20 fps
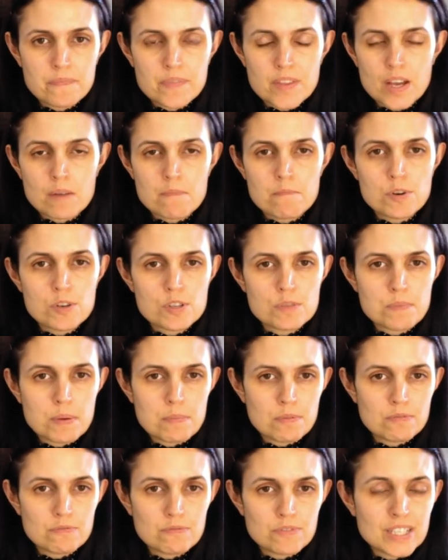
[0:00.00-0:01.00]
Most
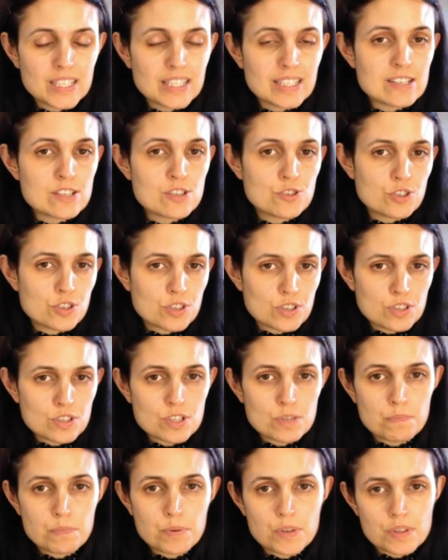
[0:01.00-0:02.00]
people really struggle
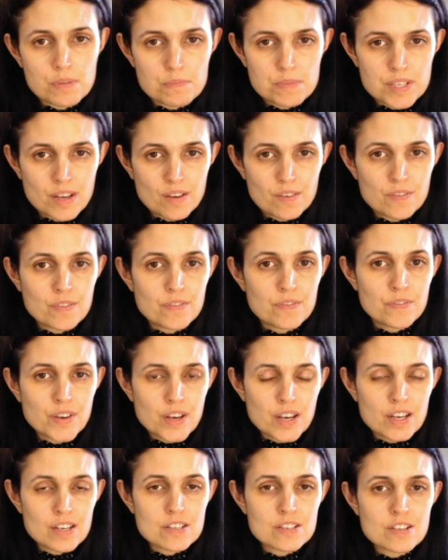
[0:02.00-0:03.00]
to put themselves
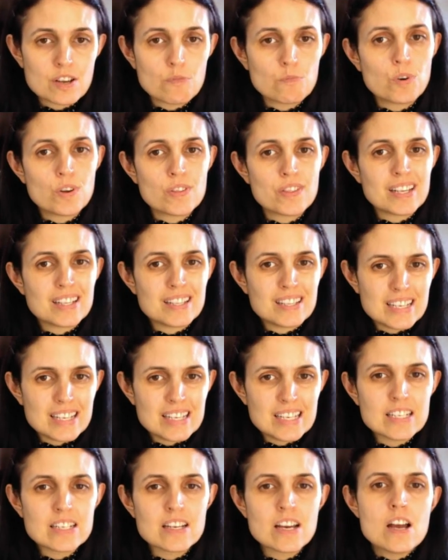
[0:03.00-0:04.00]
first and what they
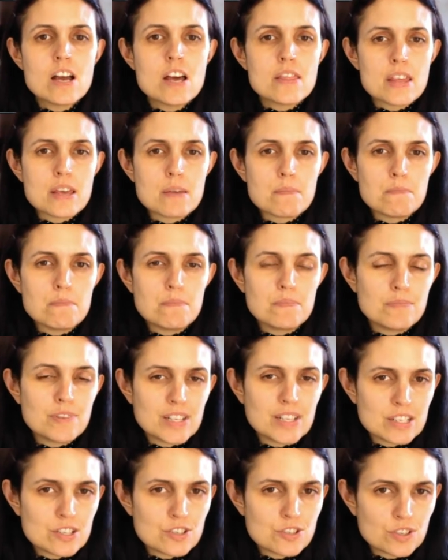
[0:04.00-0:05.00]
need. They
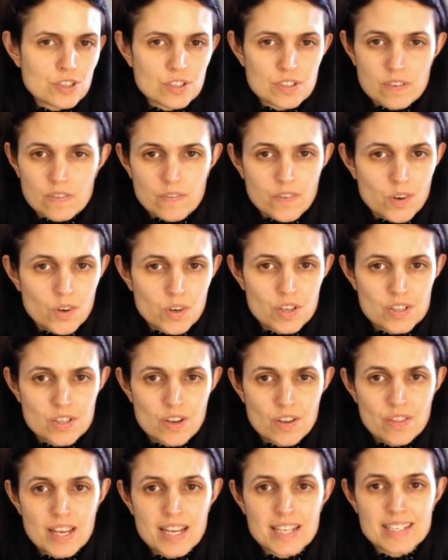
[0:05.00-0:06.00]
really struggle to focus
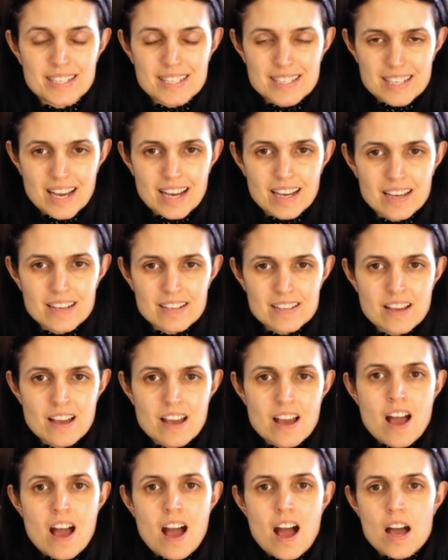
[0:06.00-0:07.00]
on their desires.
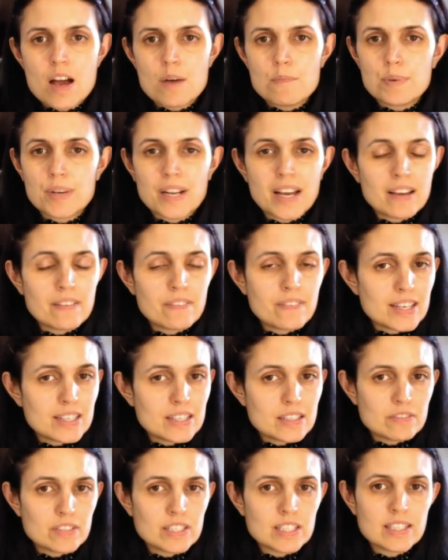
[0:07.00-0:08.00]
But I find
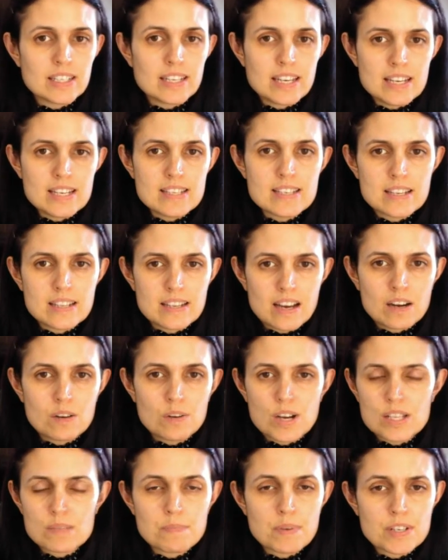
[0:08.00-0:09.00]
it really easy now,
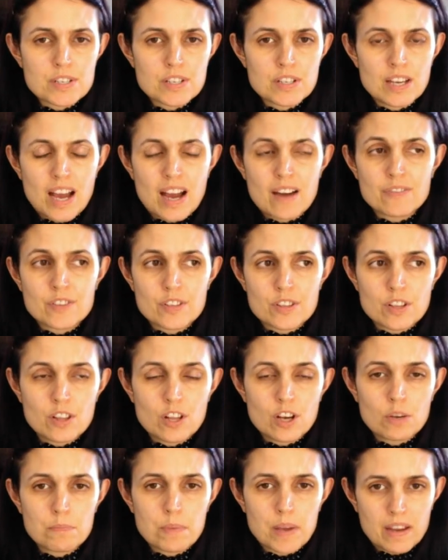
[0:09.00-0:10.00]
especially after the
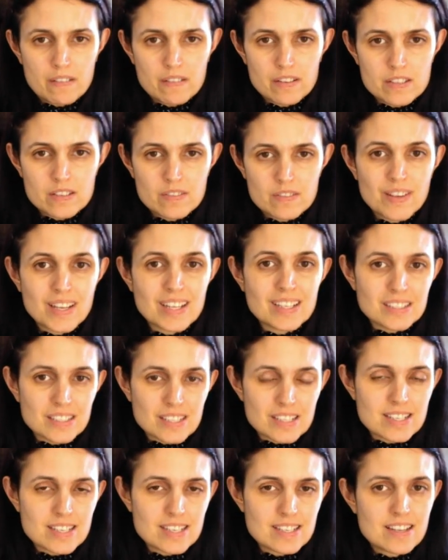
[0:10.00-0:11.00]
long periods of
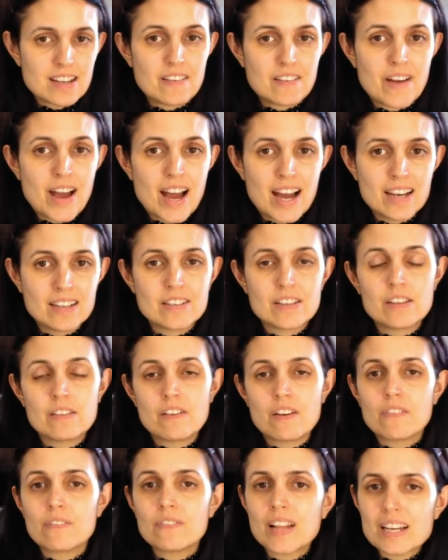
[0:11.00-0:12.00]
illnesses that I've had and the
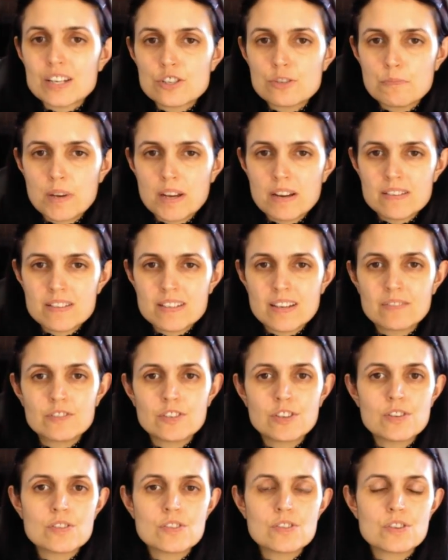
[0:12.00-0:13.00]
reflection periods I've
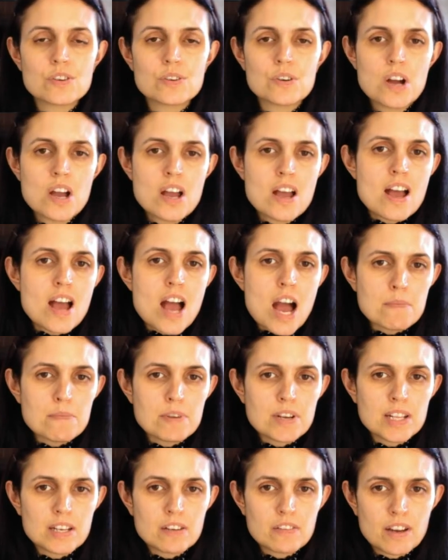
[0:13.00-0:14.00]
done. So I'm
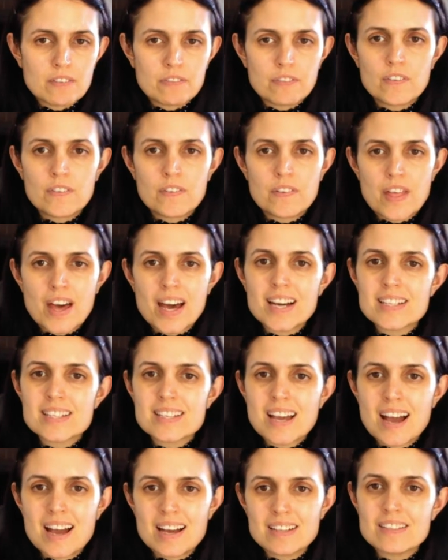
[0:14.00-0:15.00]
really grateful for that.
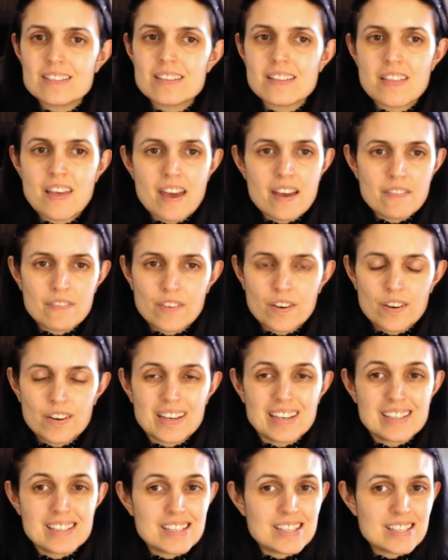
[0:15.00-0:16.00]
And therefore,
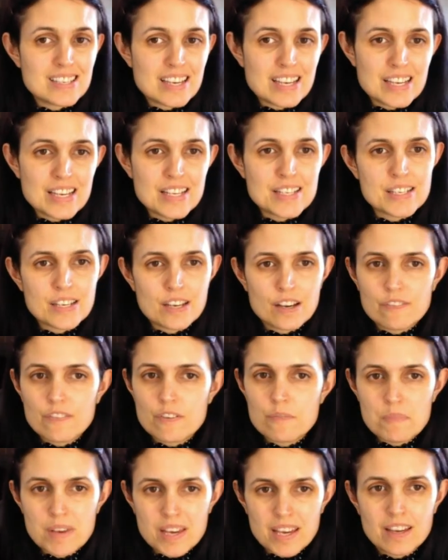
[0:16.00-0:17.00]
it is easier for
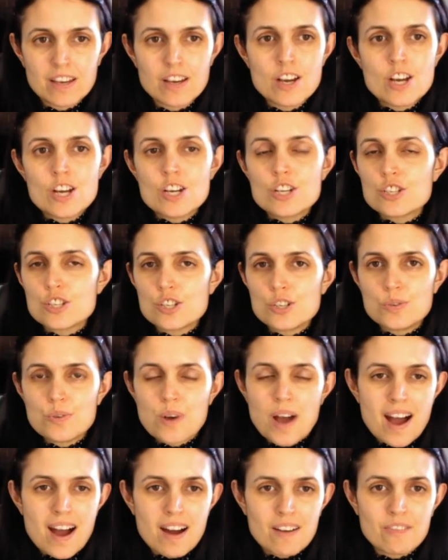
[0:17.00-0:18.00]
me to
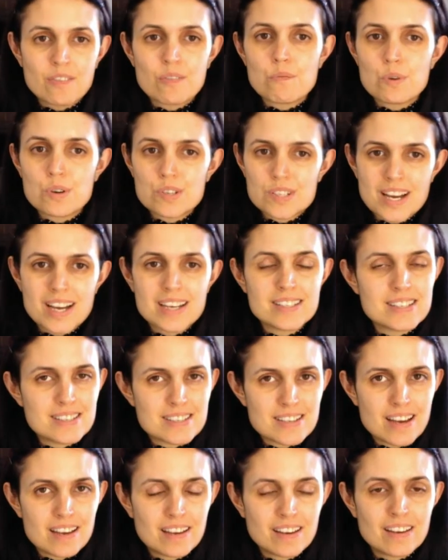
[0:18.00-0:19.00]
have what I
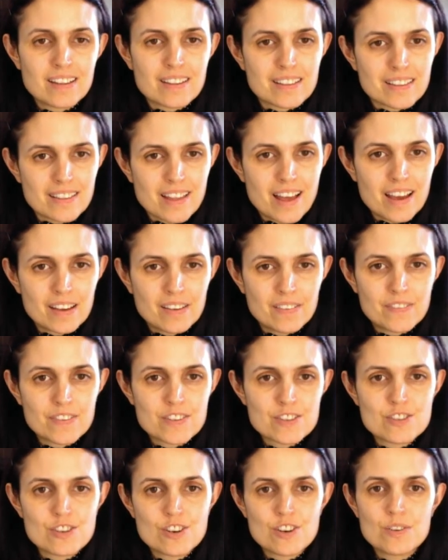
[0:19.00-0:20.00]
desire in life.
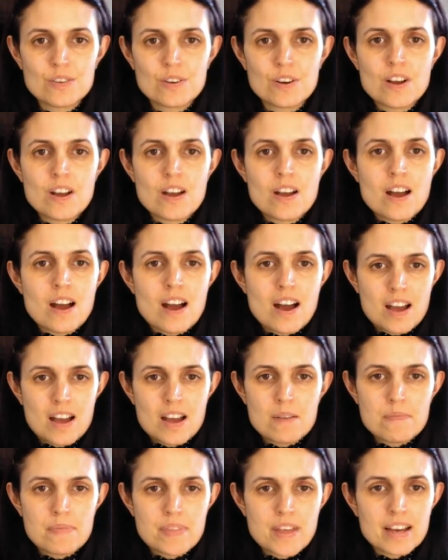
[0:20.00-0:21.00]
So
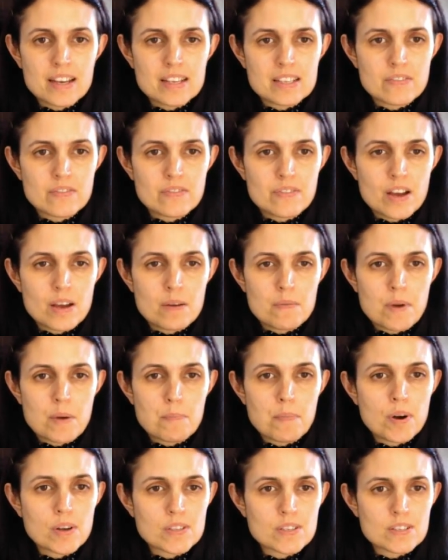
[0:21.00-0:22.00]
that is a
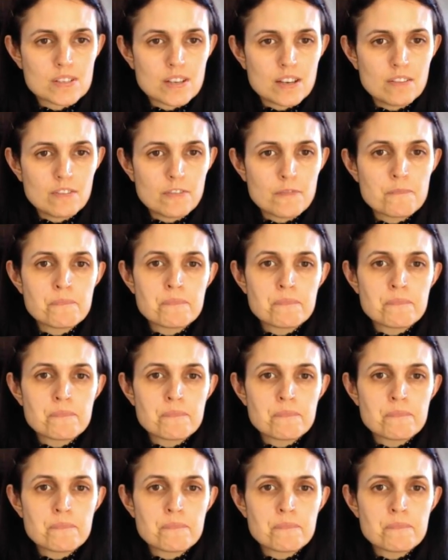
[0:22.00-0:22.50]
positive.